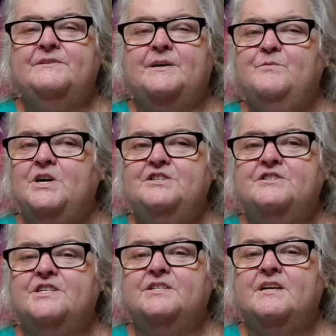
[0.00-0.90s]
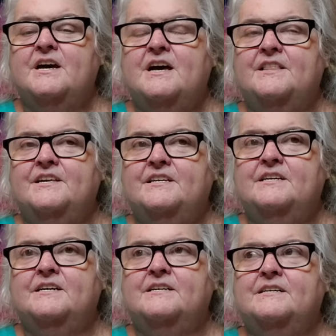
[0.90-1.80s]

I'm watching it. I think